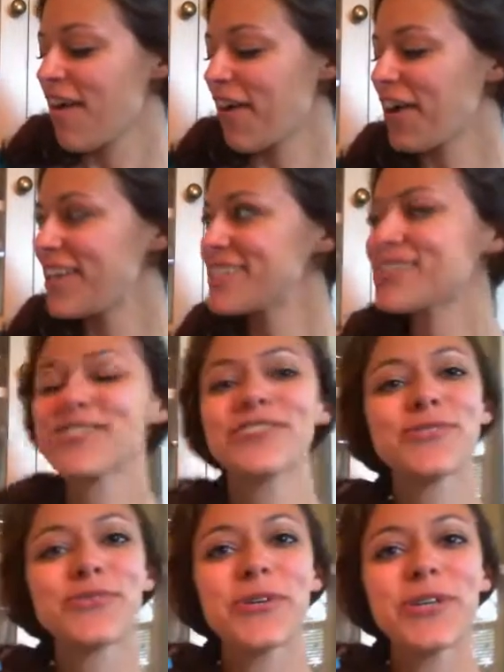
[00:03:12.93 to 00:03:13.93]
All right,
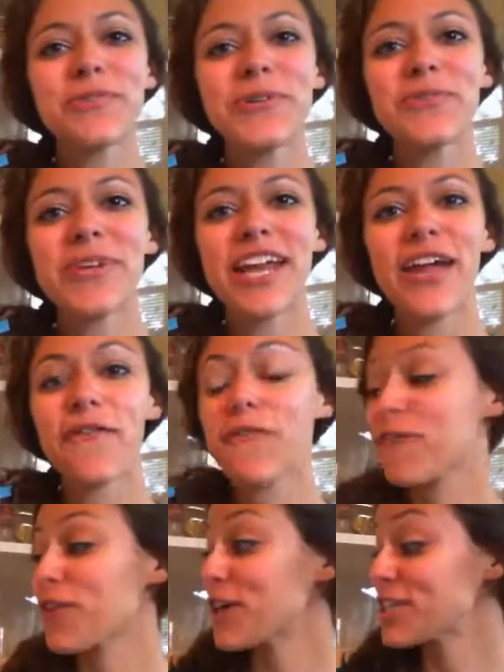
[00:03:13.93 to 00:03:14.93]
students, we're going to be reading
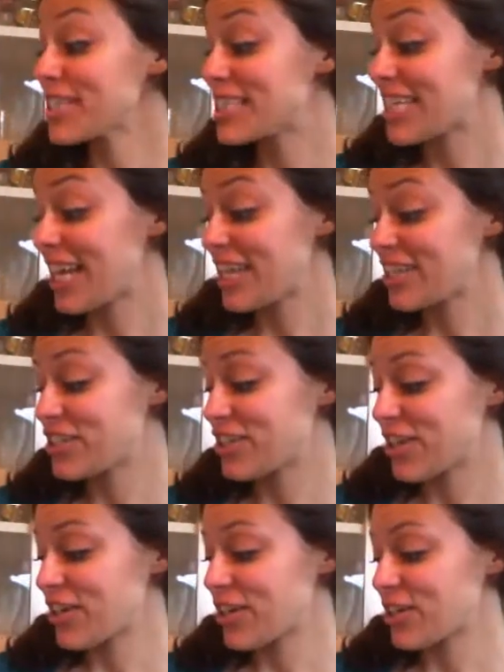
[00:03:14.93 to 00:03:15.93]
First Day
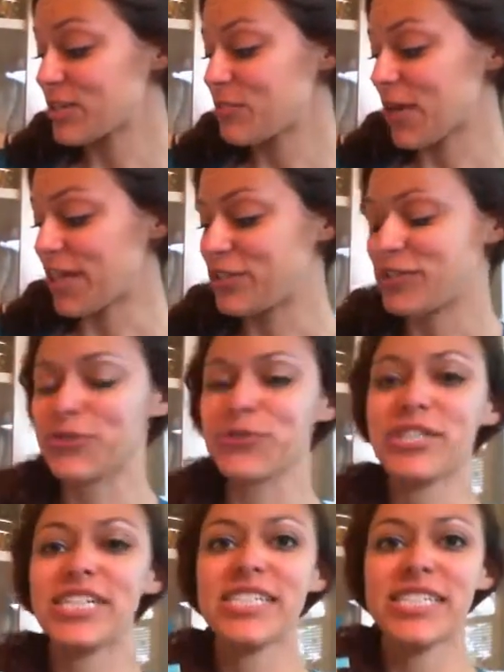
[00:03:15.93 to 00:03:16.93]
Jitters by
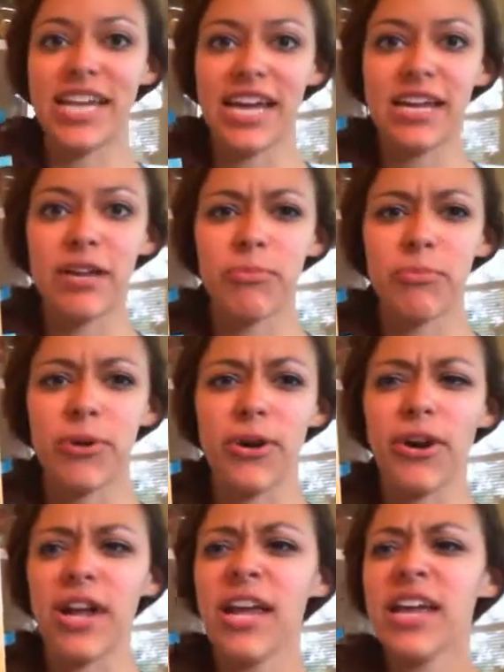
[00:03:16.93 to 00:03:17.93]
Julie
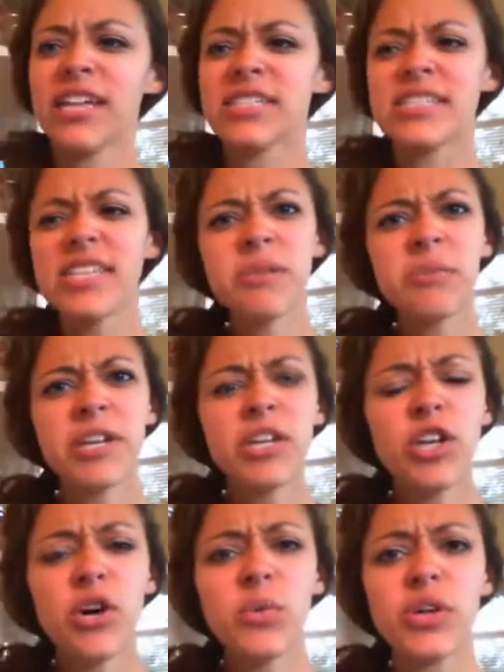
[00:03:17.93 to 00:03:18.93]
Dannenberg. Does
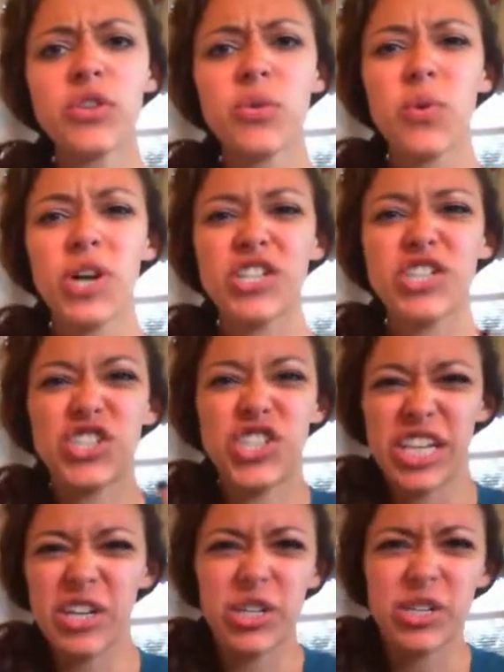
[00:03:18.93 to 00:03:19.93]
anybody know what the word
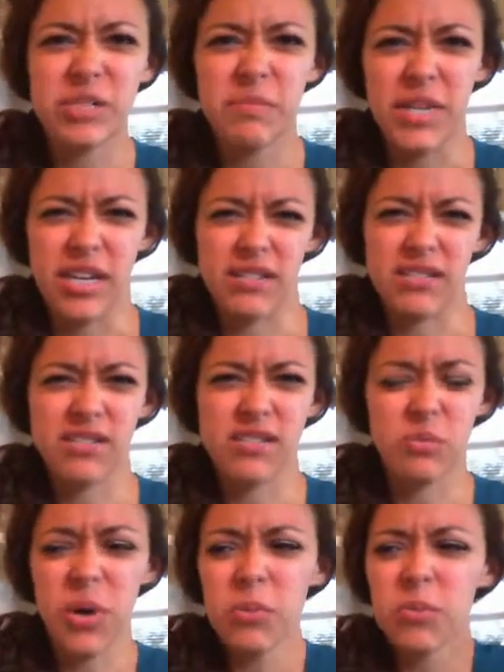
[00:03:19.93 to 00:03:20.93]
jitters
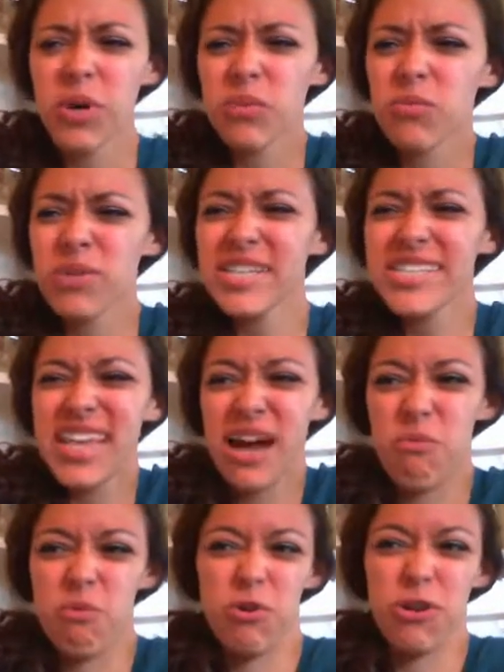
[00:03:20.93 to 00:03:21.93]
means? What does
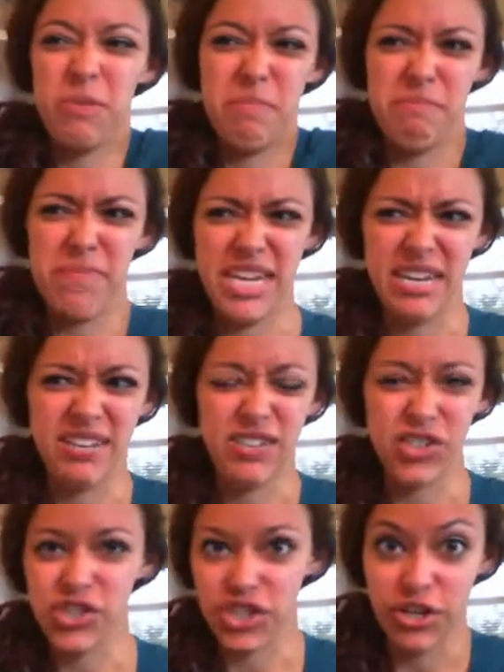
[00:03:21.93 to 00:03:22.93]
that word
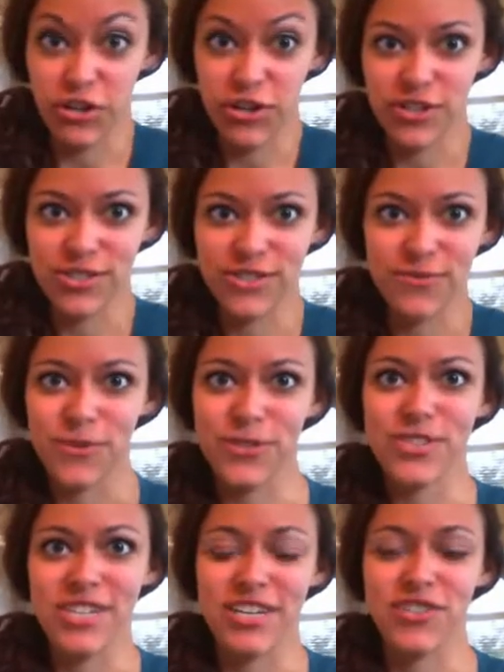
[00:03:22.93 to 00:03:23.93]
mean, jitters,
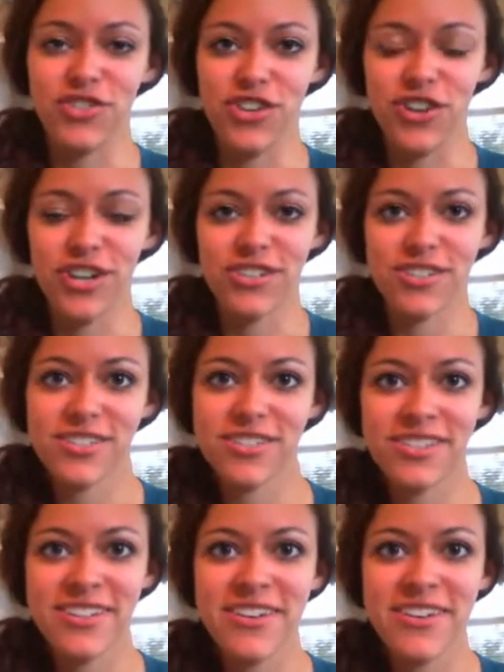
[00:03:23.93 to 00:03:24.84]
First Day Jitters?